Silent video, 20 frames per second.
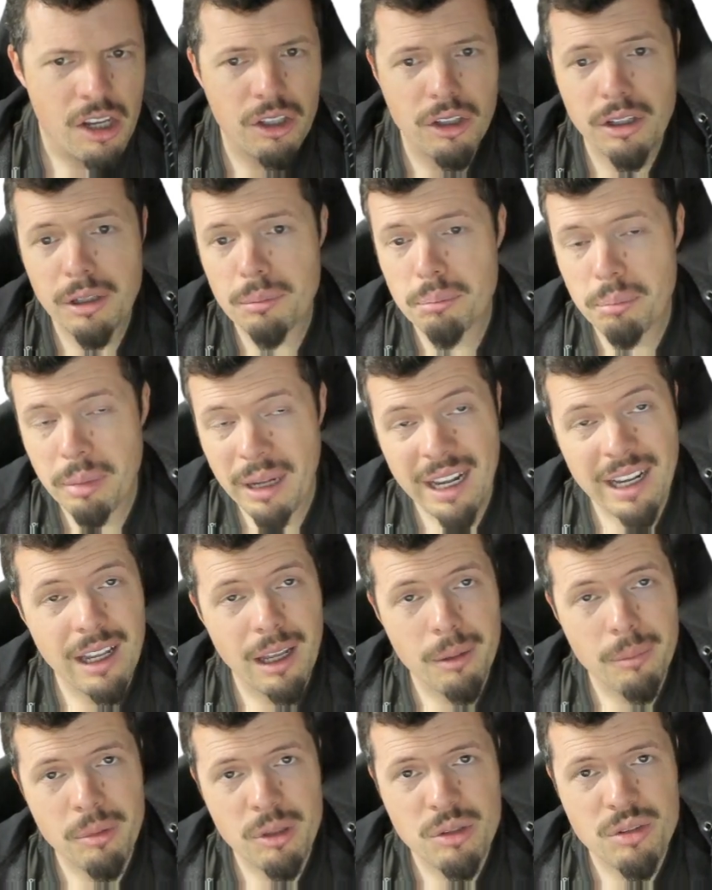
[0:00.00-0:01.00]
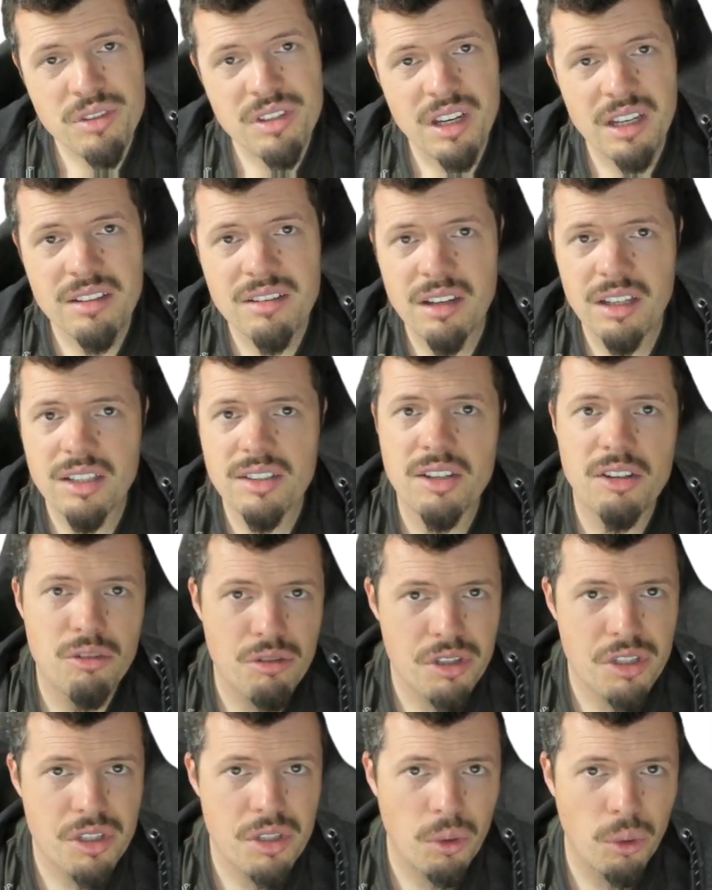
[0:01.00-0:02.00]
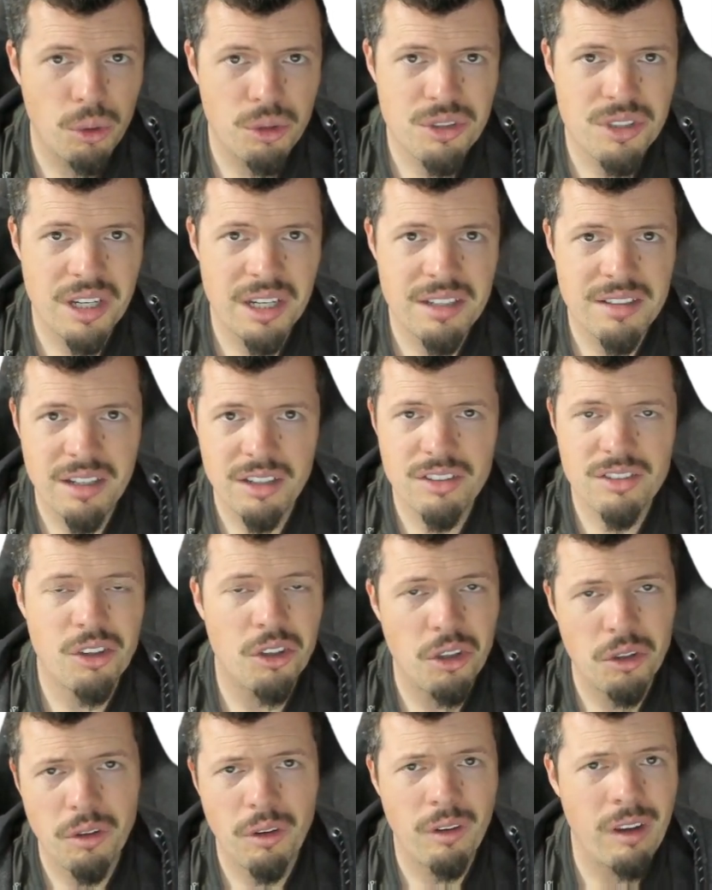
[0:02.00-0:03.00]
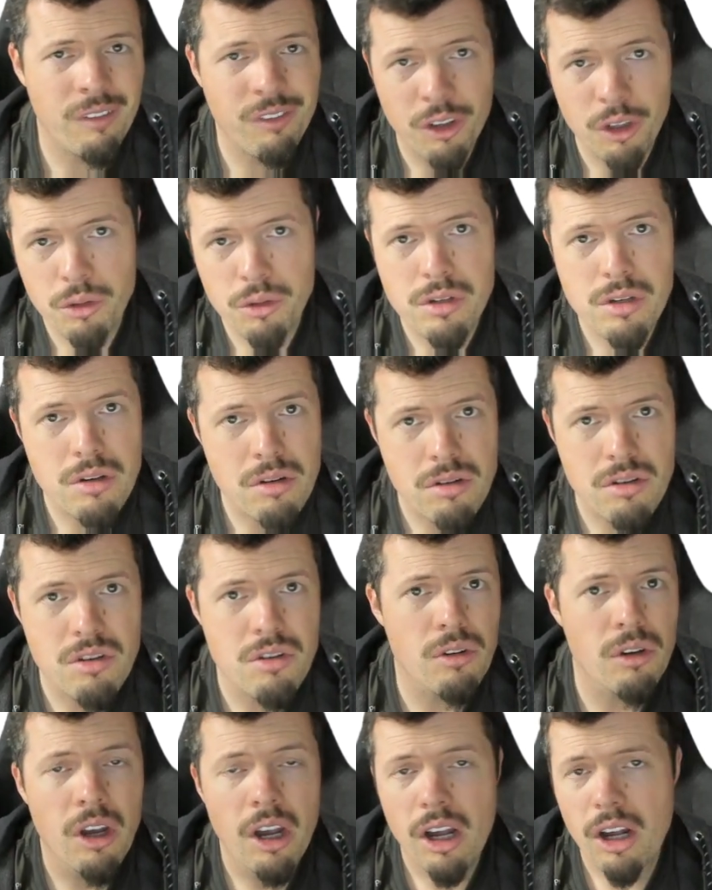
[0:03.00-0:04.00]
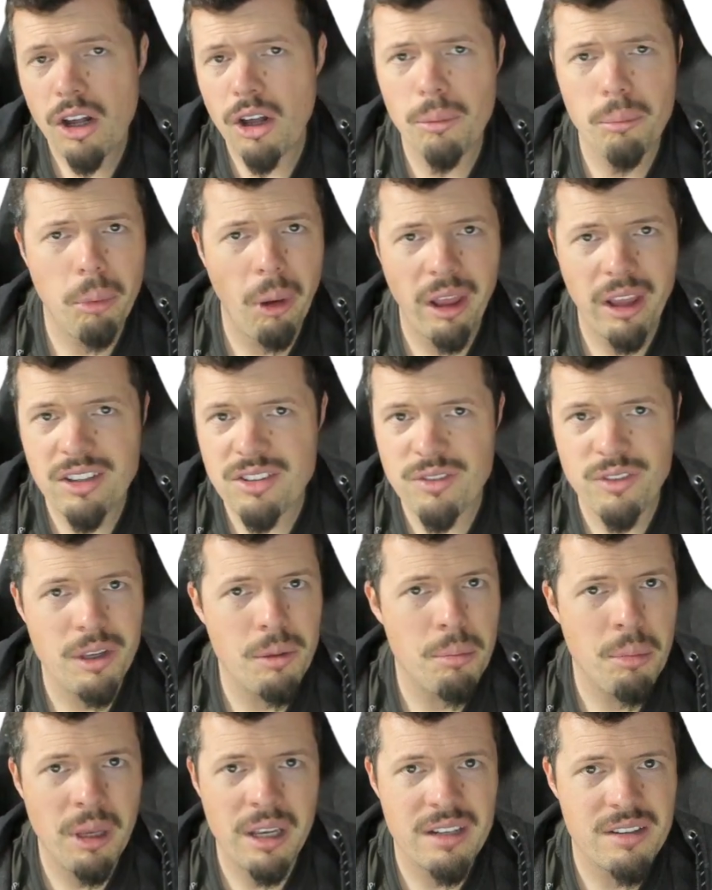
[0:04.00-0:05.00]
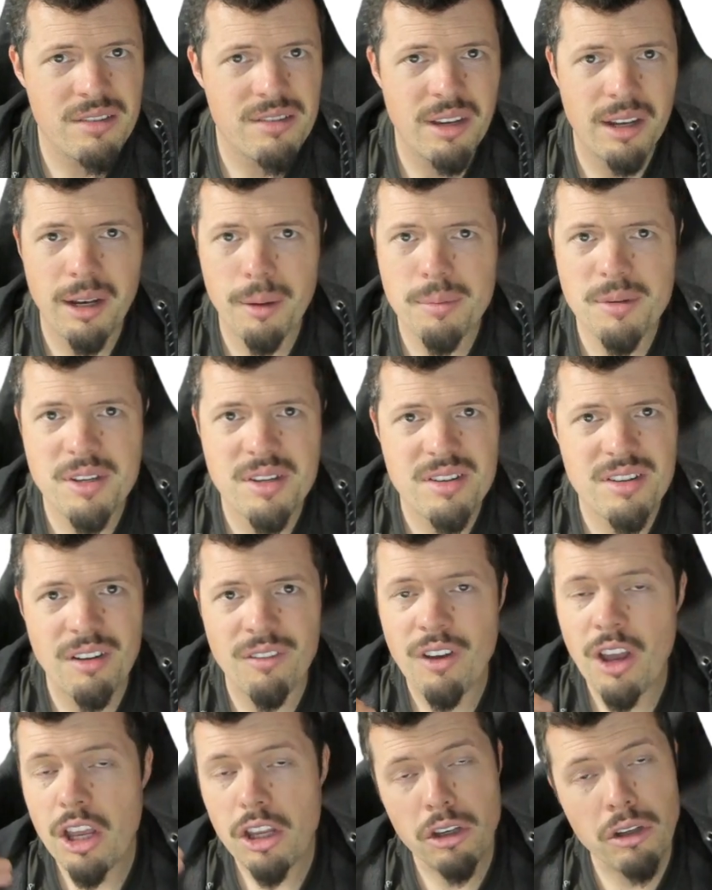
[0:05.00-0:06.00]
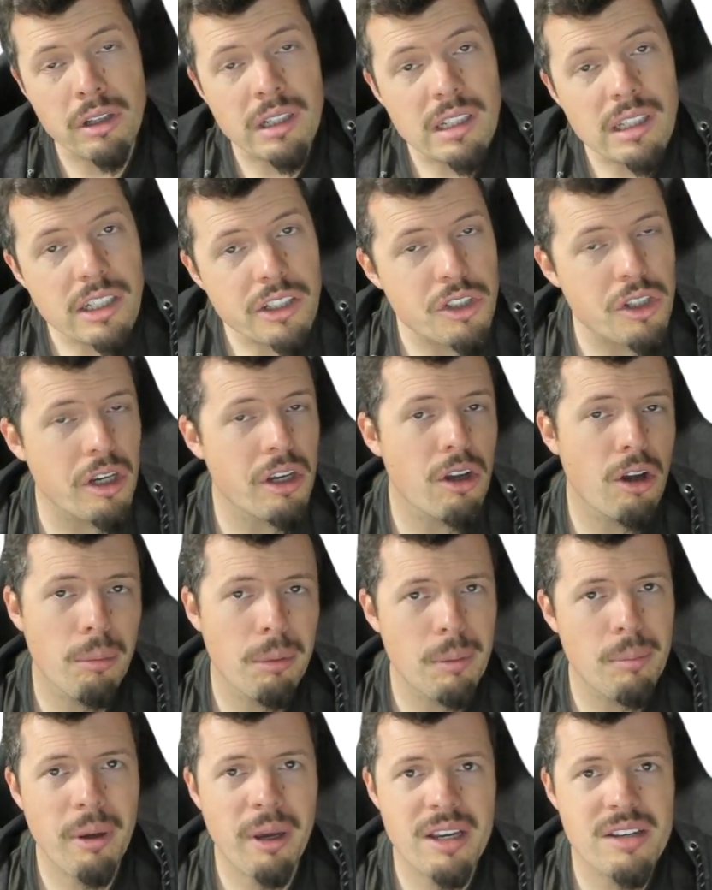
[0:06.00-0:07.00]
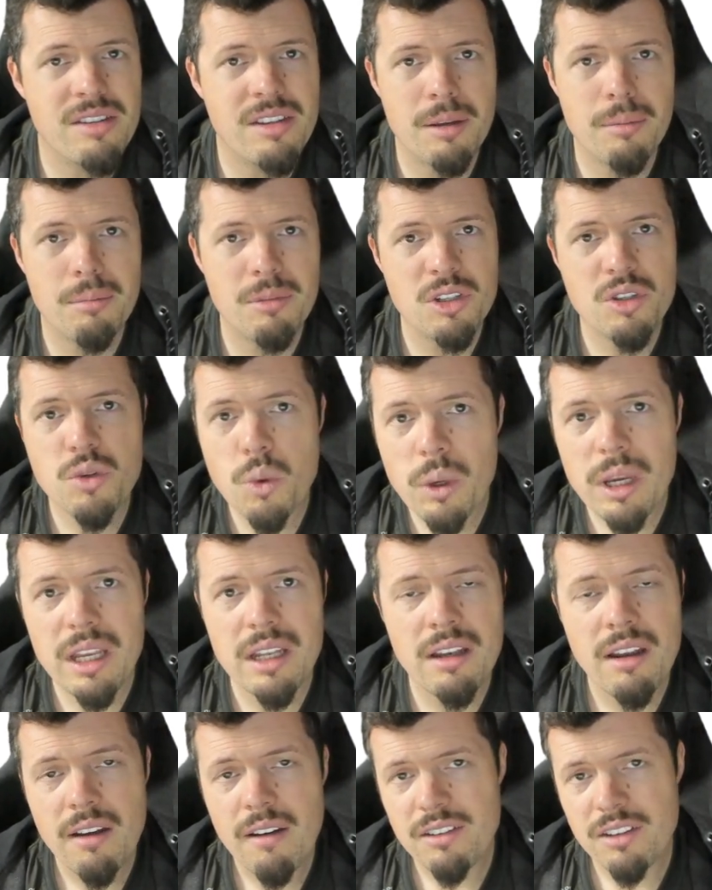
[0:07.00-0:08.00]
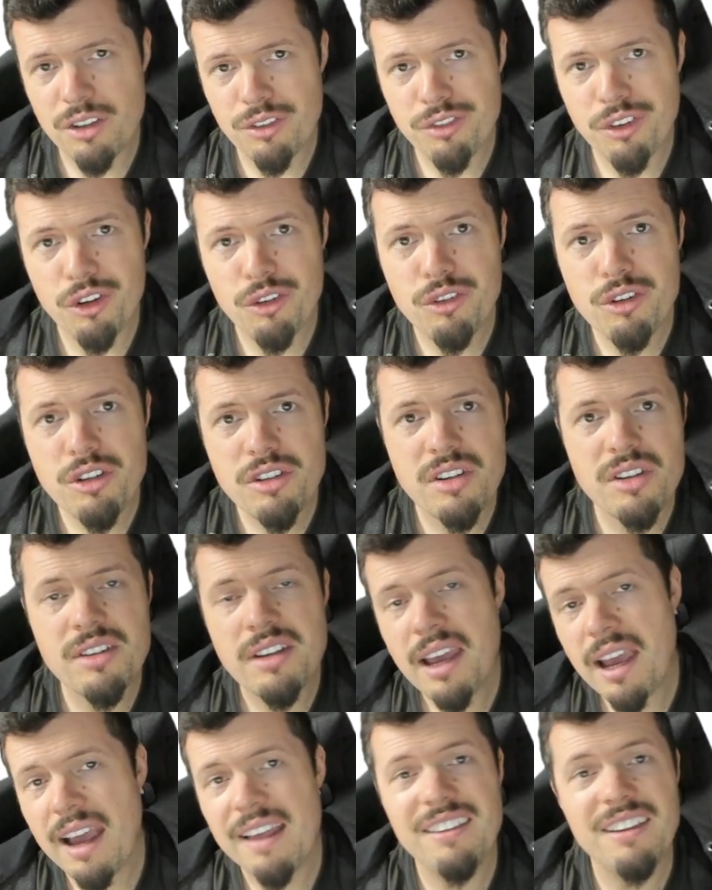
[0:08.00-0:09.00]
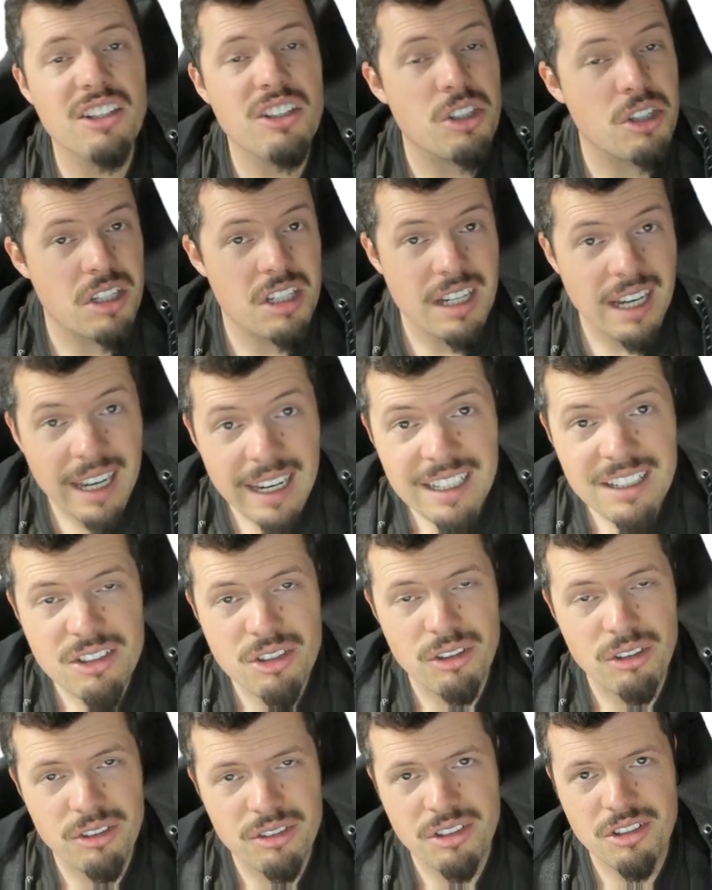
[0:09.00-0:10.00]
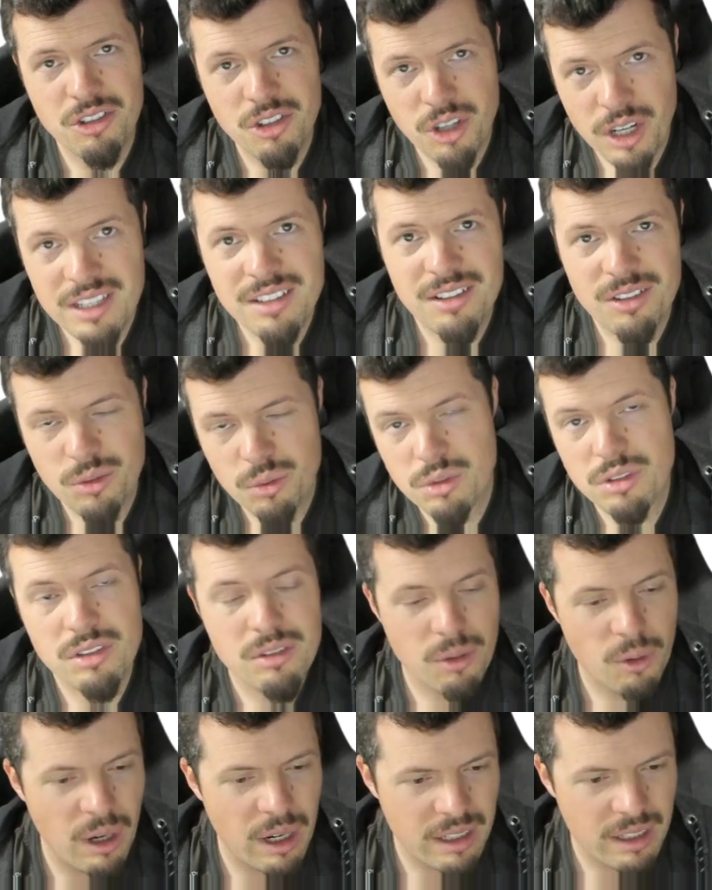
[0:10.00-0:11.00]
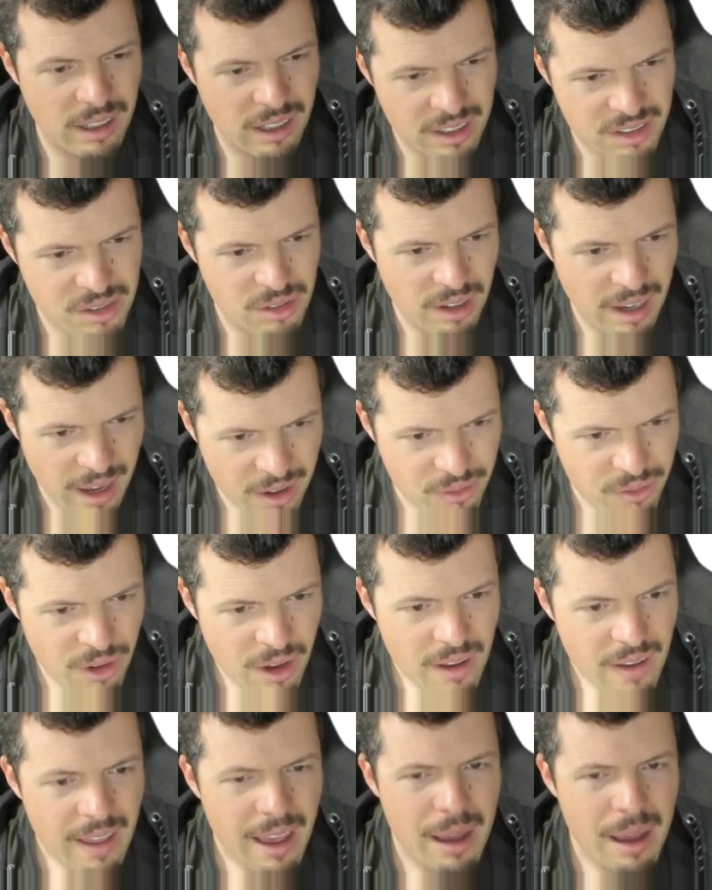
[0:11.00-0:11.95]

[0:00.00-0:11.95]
You can back up your settings and restore settings. So if you do complex VPN setups and stuff, you can literally copy paste them between different routers and then just change those addresses, which is quite nice to have.